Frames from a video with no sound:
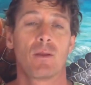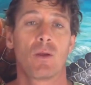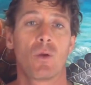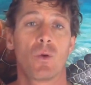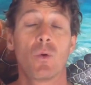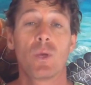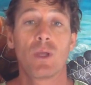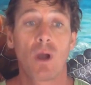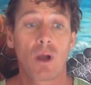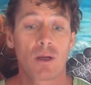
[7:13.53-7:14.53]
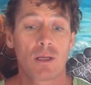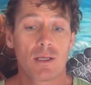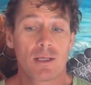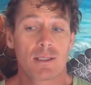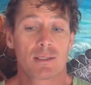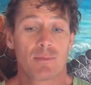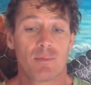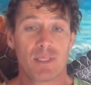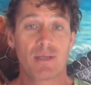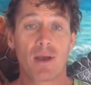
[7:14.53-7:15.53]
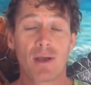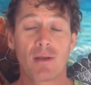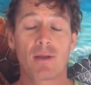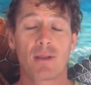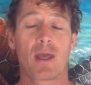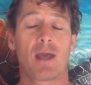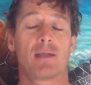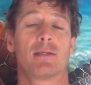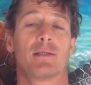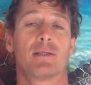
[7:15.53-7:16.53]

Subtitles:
You know, who we are is beyond all that.